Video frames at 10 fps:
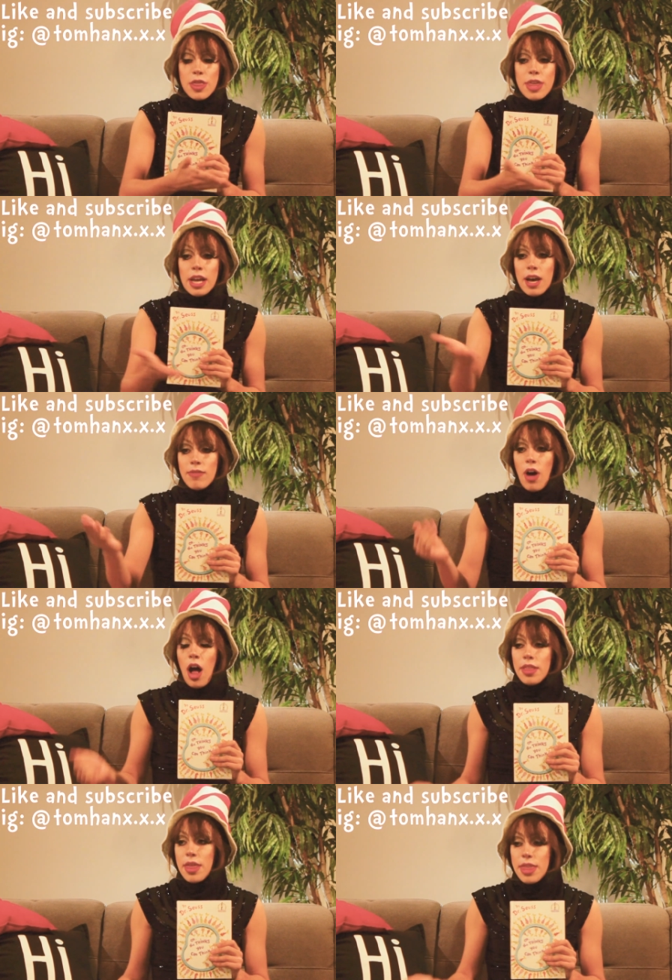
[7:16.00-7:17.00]
think of
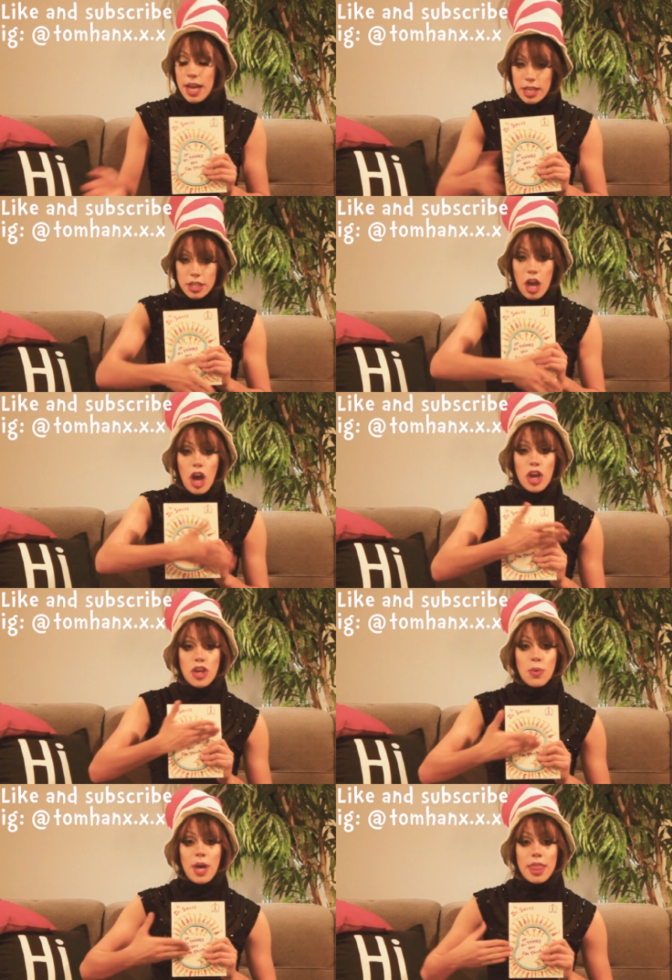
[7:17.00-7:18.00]
all the things
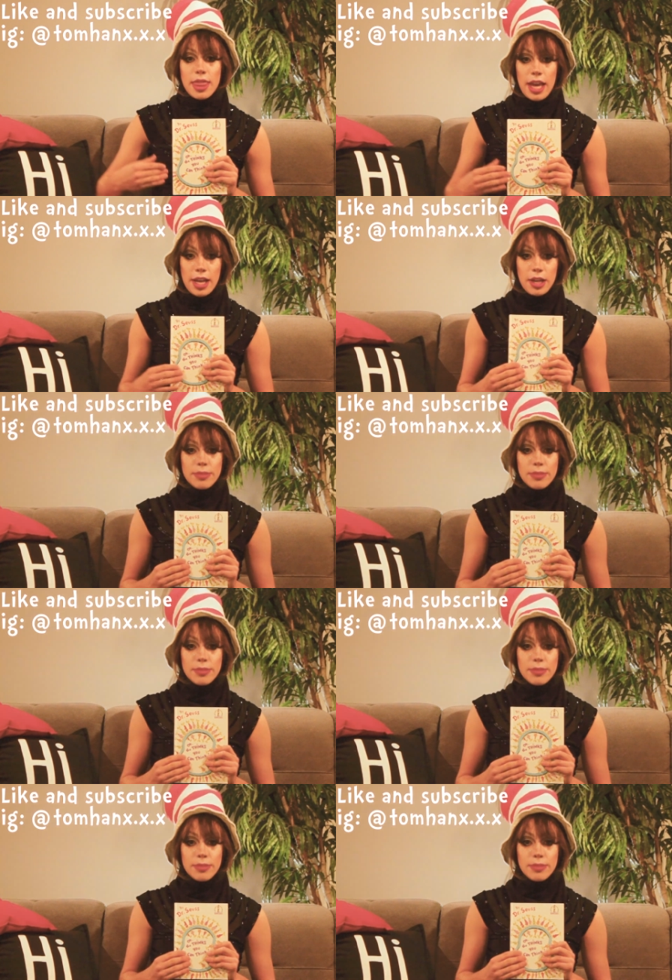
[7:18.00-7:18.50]
you can think.